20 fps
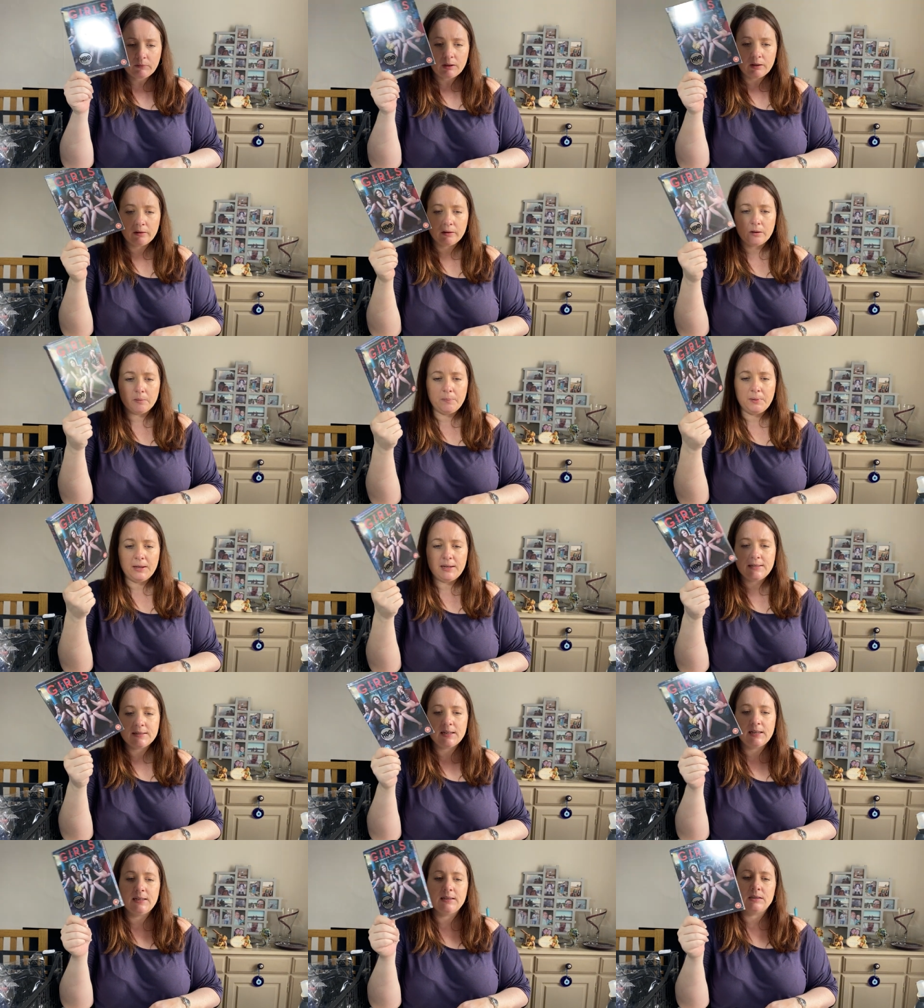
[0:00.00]
the
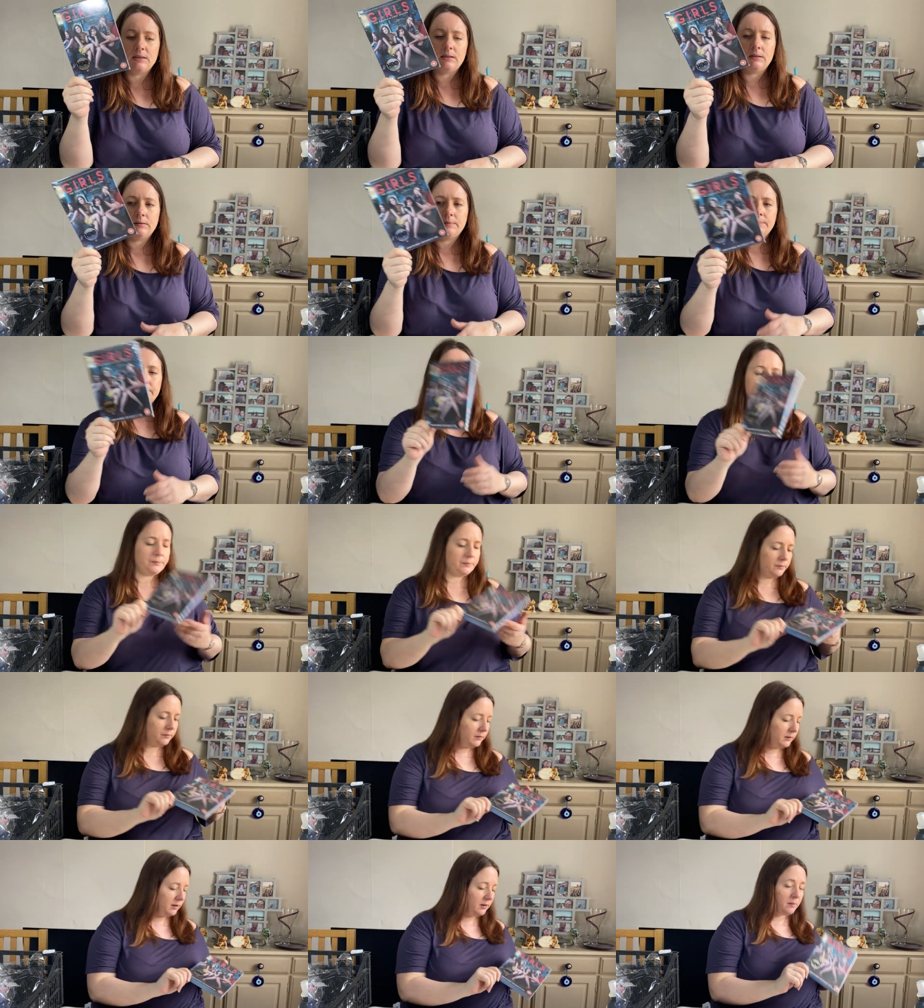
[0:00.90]
complete season.
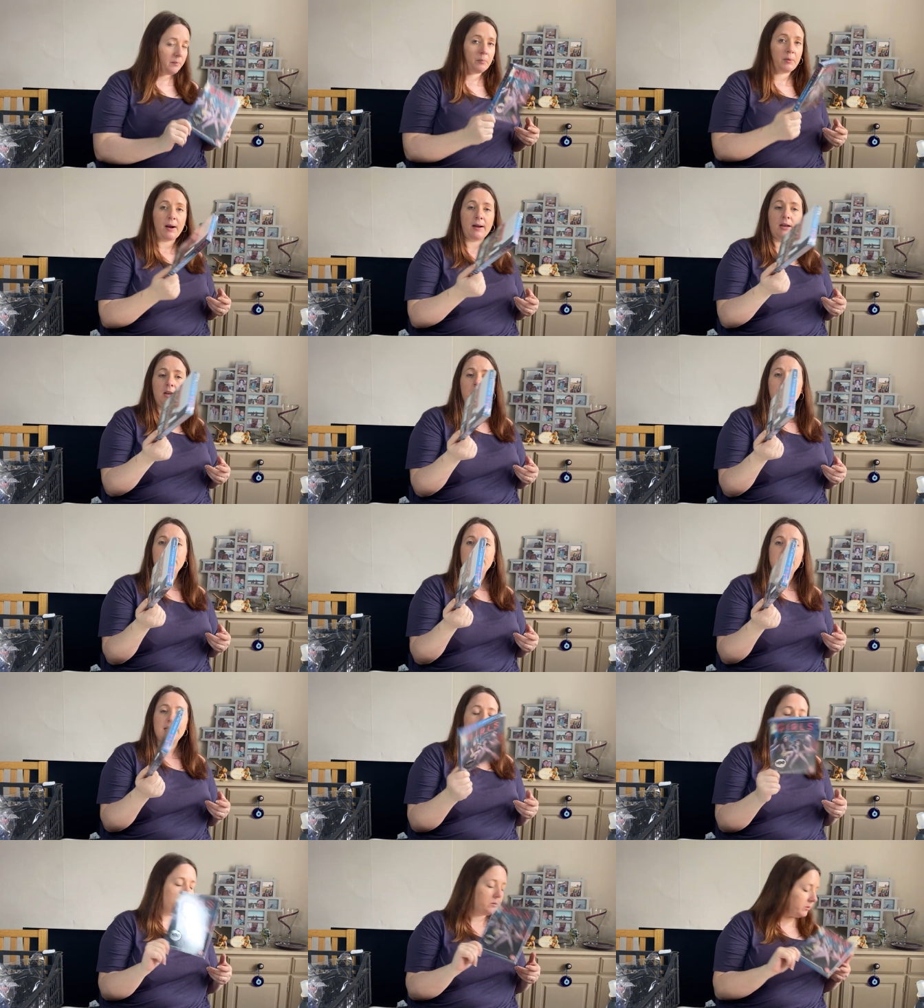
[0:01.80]
Brand new and
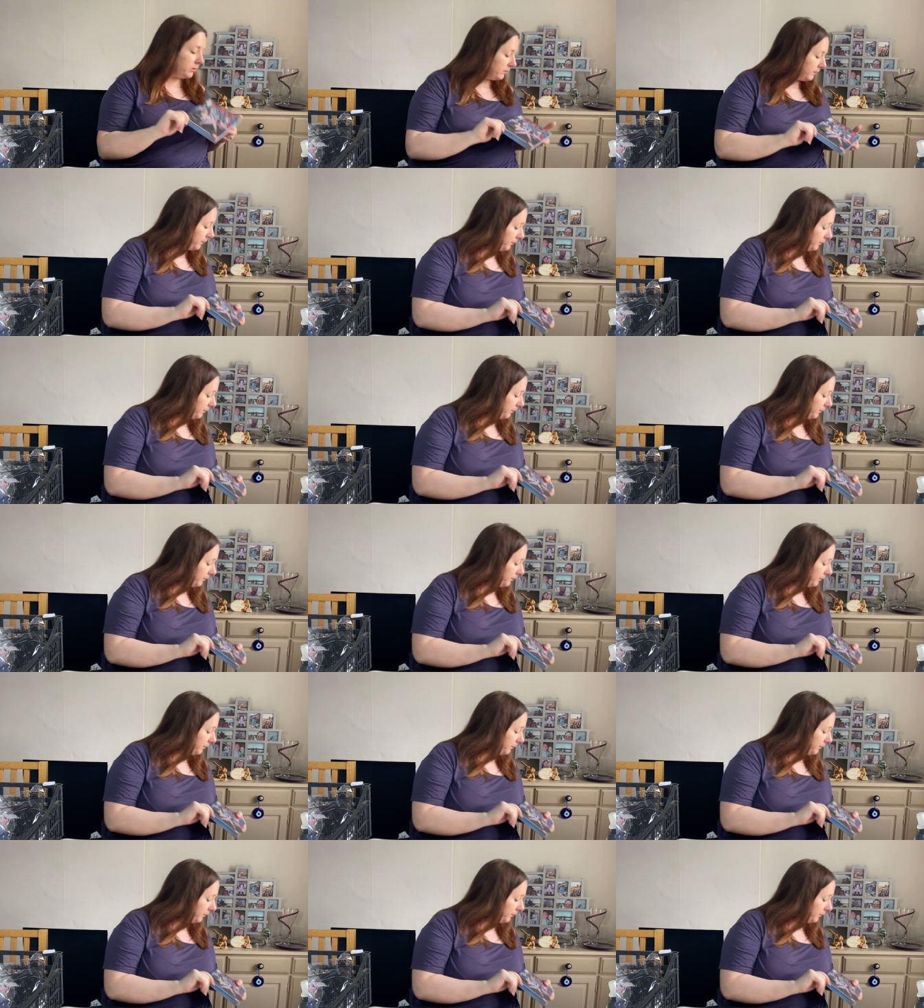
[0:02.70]
sealed.